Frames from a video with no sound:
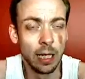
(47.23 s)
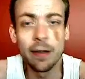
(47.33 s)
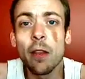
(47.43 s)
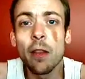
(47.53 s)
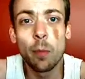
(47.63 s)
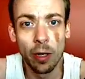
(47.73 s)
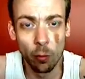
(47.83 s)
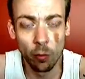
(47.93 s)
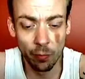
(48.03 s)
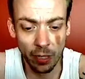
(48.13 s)
Another
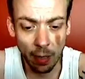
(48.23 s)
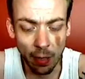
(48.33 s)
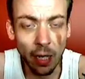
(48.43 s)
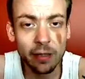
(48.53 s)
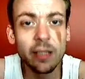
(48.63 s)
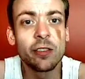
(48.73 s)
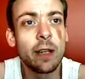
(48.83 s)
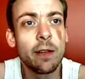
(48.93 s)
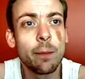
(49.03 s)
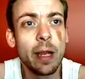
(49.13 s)
point I want to bring up. I did
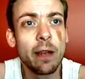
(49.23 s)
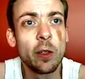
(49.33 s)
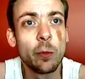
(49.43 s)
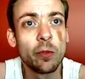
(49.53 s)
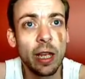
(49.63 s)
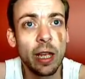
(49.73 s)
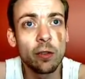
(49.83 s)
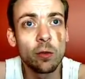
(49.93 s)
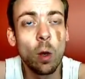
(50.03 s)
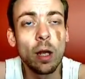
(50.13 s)
say make a few mistakes.